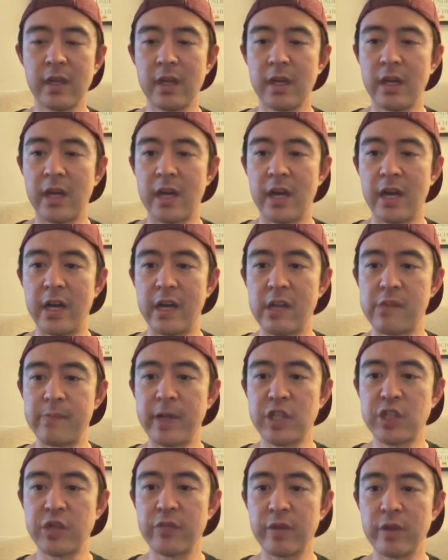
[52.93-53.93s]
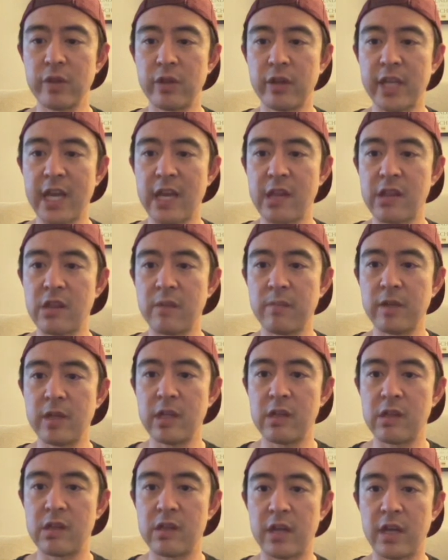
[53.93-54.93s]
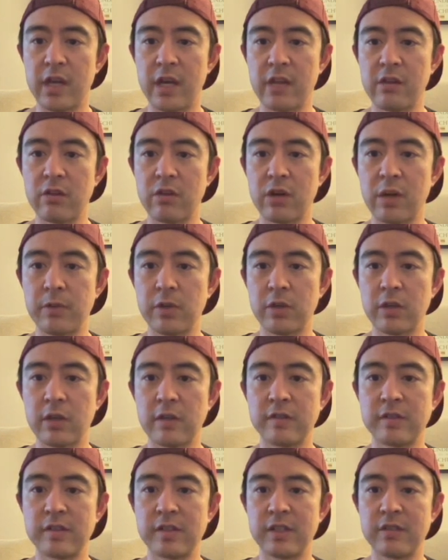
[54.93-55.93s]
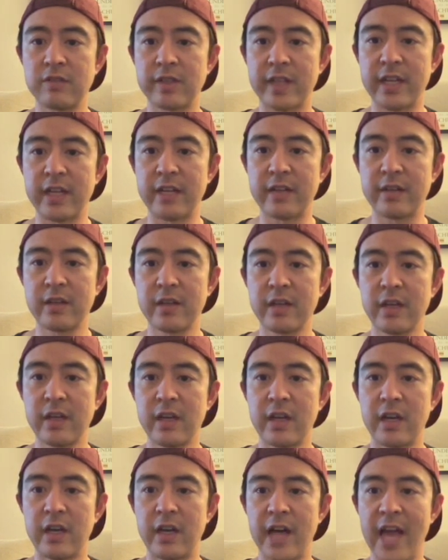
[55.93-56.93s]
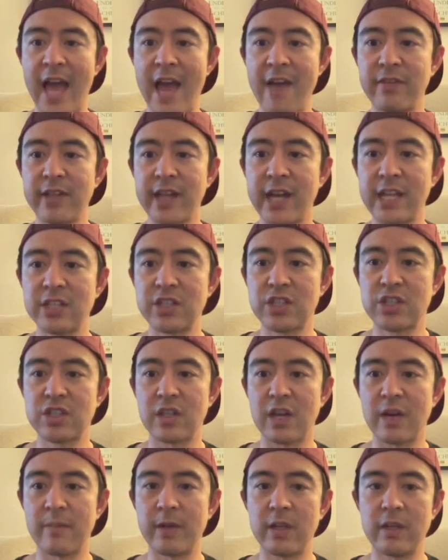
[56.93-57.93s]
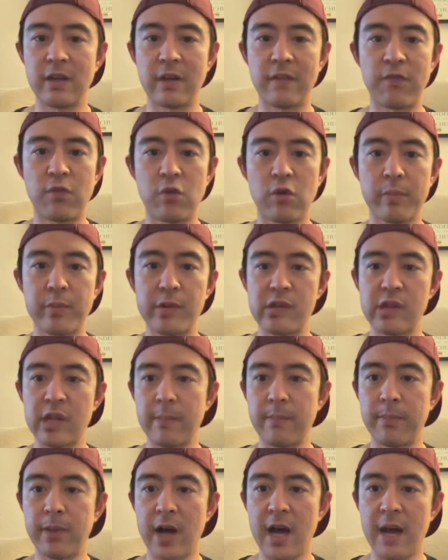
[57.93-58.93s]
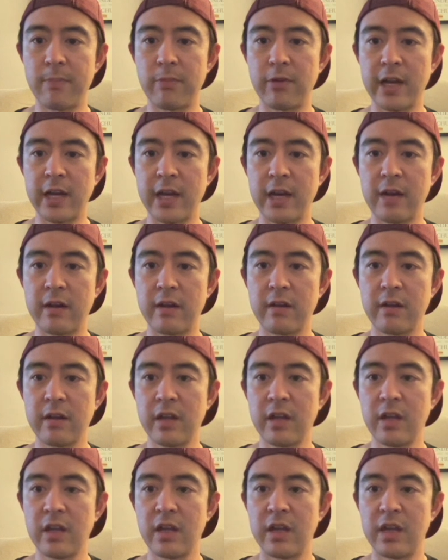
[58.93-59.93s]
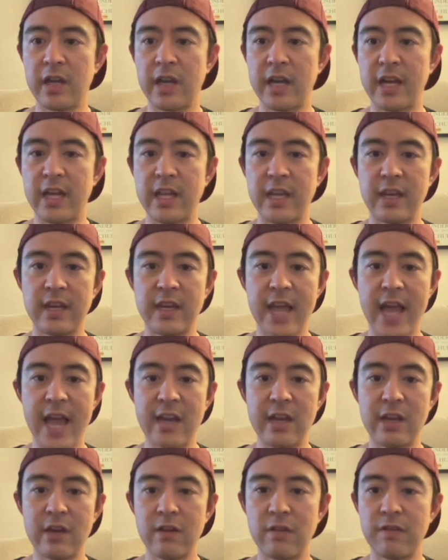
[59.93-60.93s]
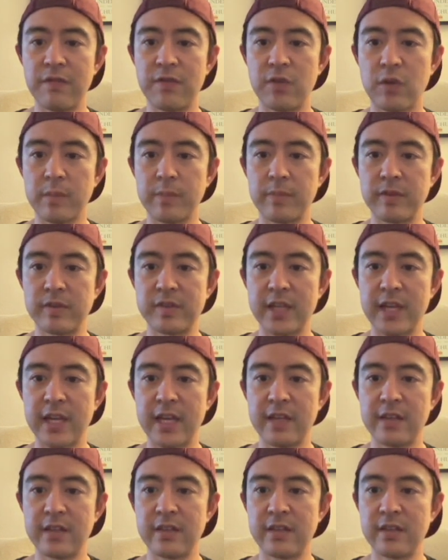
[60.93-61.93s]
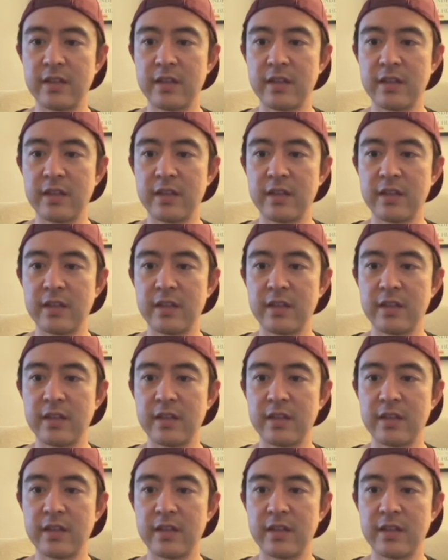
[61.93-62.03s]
Especially if you look at some of these other cryptocurrencies like Avalanche, a 4% pop right here. Nano 4%.